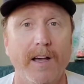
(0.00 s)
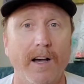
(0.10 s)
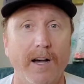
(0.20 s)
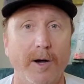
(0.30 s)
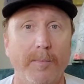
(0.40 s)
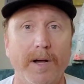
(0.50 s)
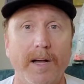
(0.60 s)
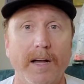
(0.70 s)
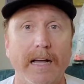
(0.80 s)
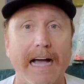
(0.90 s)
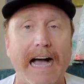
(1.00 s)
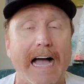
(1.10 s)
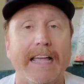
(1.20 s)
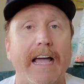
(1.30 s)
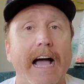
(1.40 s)

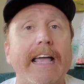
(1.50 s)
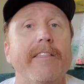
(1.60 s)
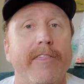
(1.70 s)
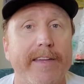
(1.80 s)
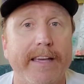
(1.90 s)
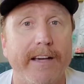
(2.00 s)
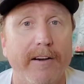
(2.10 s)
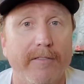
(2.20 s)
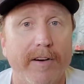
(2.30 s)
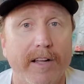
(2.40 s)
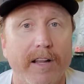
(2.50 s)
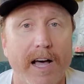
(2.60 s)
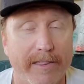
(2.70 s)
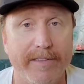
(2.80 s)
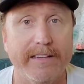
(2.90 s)
I can think of a
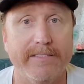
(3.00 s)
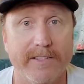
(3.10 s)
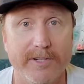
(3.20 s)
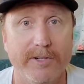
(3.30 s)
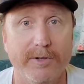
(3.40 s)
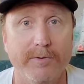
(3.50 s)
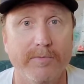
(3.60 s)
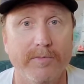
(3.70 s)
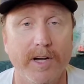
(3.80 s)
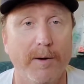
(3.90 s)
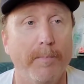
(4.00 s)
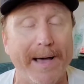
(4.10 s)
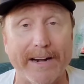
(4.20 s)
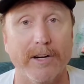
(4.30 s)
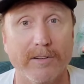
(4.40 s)
lot of things to do
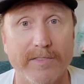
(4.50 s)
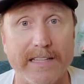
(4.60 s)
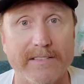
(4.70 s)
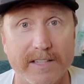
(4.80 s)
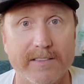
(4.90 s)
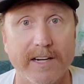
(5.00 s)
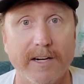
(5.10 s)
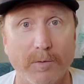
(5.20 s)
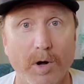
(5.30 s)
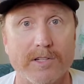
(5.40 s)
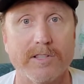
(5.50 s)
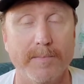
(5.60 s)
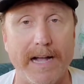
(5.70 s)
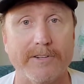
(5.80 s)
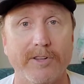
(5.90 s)
better than sit there and watch
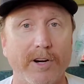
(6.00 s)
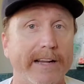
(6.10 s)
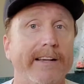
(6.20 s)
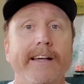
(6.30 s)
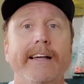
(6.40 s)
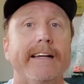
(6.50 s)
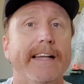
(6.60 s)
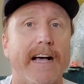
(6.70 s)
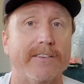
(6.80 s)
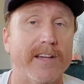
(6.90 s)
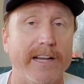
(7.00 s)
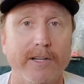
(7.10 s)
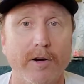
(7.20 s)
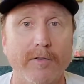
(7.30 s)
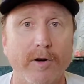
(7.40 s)
The Bachelorette. Get
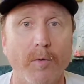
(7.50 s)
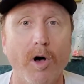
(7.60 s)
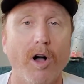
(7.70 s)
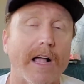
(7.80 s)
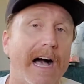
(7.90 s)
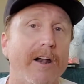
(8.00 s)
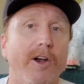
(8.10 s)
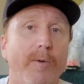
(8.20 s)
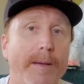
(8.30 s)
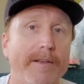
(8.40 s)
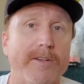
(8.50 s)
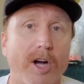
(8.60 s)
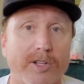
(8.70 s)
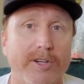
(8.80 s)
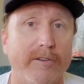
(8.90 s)
outside, go for a walk. I don't know, maybe
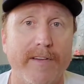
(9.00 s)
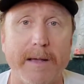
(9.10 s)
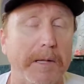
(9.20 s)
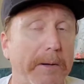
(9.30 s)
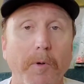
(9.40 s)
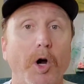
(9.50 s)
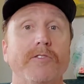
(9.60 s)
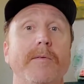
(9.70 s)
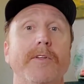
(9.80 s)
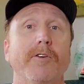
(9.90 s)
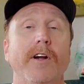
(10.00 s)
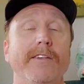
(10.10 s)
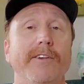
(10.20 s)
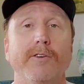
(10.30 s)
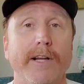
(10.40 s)
talk to your family or something
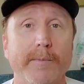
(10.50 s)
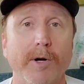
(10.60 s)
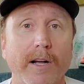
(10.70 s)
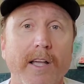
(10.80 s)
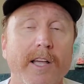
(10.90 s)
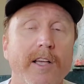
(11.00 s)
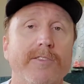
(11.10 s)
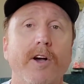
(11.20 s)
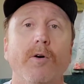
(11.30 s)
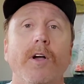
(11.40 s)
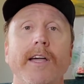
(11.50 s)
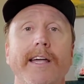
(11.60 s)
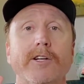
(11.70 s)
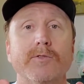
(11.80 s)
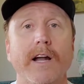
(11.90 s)
crazy or read a book. So
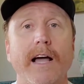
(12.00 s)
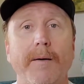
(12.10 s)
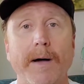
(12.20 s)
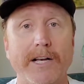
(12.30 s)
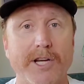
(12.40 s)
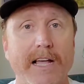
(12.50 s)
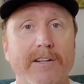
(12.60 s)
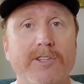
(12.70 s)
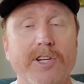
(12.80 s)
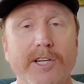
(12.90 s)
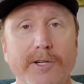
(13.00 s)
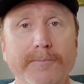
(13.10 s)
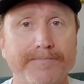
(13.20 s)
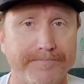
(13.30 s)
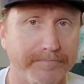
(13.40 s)
here's what my challenge to you